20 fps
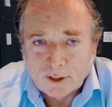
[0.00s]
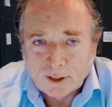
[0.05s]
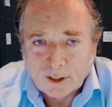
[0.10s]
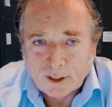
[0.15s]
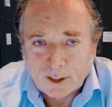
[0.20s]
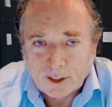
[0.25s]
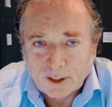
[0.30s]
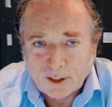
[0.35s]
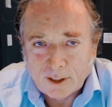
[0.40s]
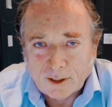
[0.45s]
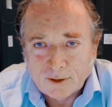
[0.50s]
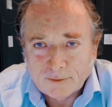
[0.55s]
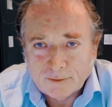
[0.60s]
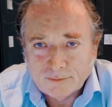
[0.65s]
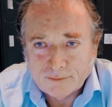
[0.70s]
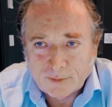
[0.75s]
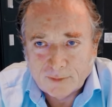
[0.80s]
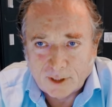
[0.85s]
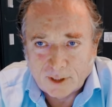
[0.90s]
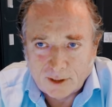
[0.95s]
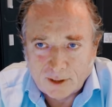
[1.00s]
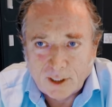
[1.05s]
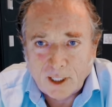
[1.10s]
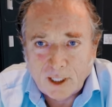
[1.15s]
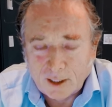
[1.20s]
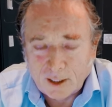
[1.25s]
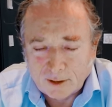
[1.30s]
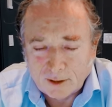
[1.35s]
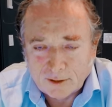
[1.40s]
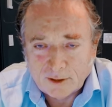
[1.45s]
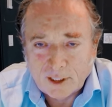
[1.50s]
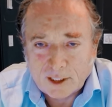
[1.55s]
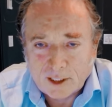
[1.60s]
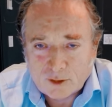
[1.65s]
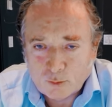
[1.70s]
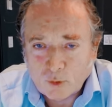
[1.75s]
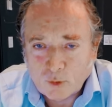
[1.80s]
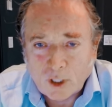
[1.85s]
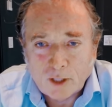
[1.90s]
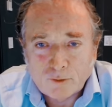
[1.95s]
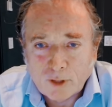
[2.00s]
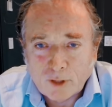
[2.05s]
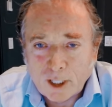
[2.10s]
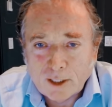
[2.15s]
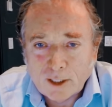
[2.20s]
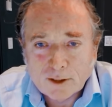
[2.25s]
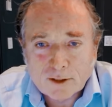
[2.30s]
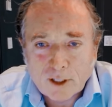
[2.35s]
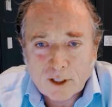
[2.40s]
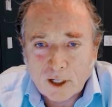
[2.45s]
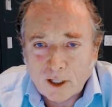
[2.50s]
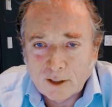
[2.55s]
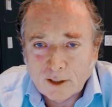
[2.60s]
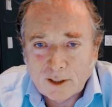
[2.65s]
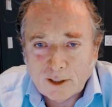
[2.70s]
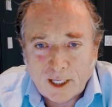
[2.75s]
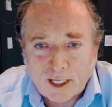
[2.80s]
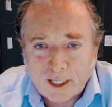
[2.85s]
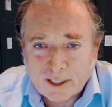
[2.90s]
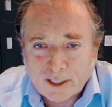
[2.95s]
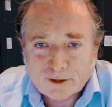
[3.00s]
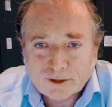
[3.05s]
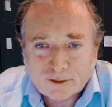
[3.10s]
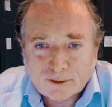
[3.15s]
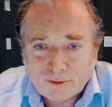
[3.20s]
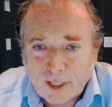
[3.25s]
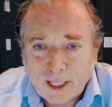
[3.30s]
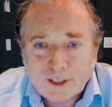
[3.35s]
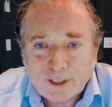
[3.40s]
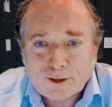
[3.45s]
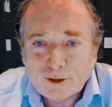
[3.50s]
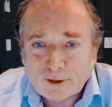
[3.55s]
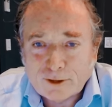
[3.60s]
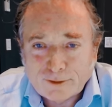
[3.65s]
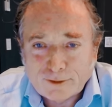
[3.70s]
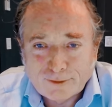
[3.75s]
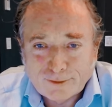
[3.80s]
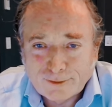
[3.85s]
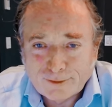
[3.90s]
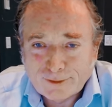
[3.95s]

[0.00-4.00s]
And that's why Ryan Todd has Exxon